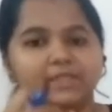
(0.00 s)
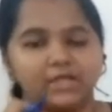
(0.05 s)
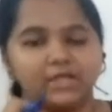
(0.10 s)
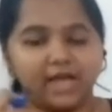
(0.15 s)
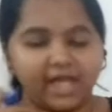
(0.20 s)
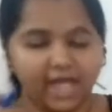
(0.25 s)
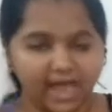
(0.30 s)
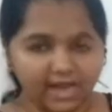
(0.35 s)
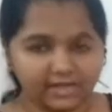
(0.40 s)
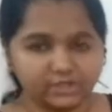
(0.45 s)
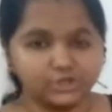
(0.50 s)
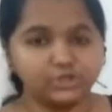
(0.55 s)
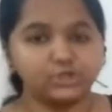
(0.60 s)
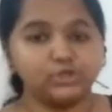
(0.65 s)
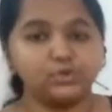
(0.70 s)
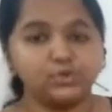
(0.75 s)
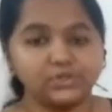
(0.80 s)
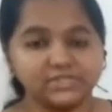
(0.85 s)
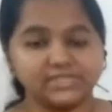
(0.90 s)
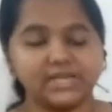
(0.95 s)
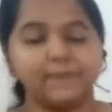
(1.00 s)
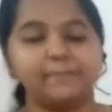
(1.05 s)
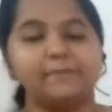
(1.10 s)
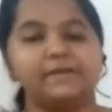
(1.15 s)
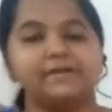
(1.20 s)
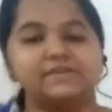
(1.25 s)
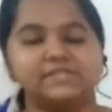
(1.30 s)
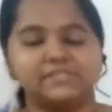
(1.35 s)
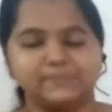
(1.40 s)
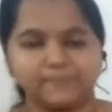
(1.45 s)
I had to do some
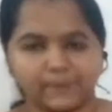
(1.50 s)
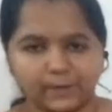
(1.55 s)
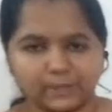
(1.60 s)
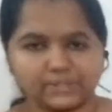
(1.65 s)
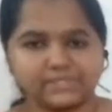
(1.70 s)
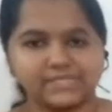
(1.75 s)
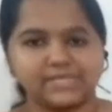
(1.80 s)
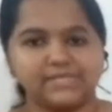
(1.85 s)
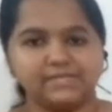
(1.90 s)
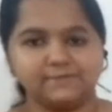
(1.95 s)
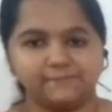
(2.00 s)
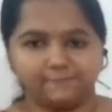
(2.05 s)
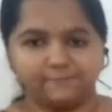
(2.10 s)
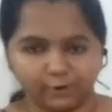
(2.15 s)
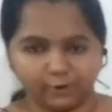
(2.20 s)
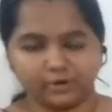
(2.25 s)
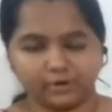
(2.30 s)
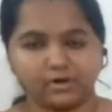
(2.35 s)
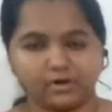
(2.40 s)
response for